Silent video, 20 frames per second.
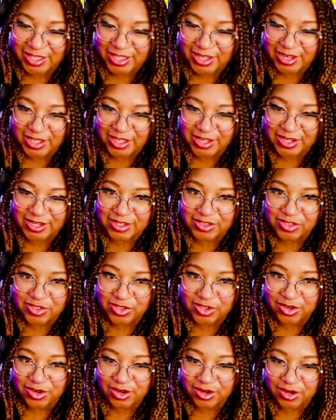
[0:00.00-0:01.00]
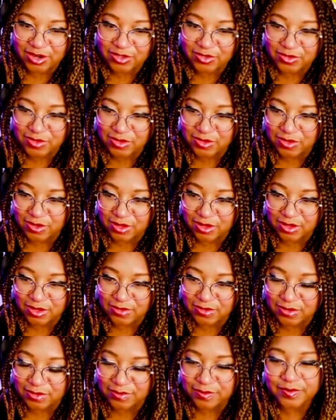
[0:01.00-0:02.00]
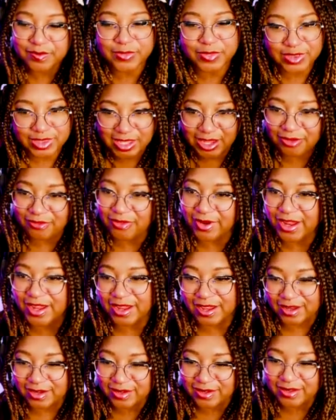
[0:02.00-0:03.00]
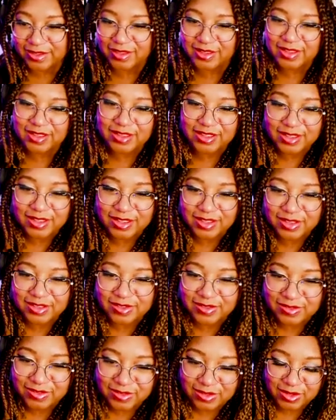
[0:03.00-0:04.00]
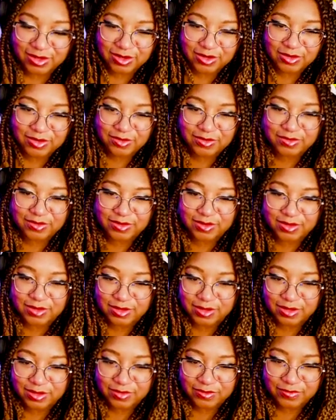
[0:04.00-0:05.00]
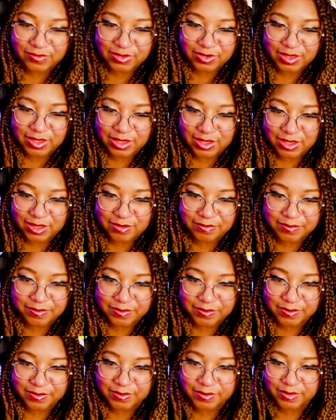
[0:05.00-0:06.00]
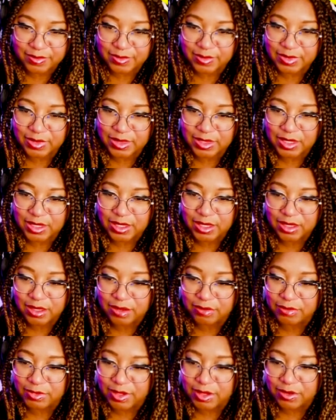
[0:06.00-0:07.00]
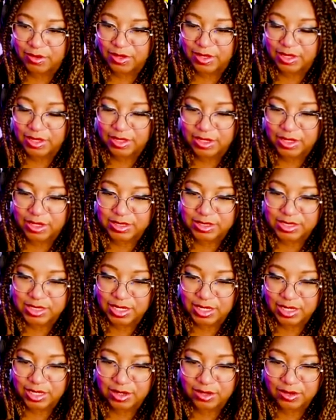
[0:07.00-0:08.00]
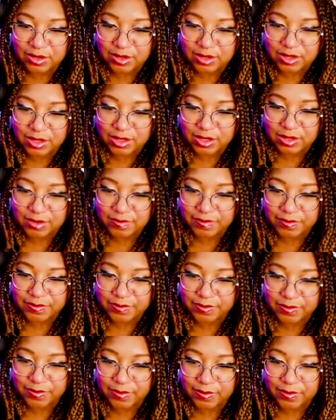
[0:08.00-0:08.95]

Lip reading: And he didn't charge, which is awesome. But they ran, so good for that. Go ahead and get a tattle on it.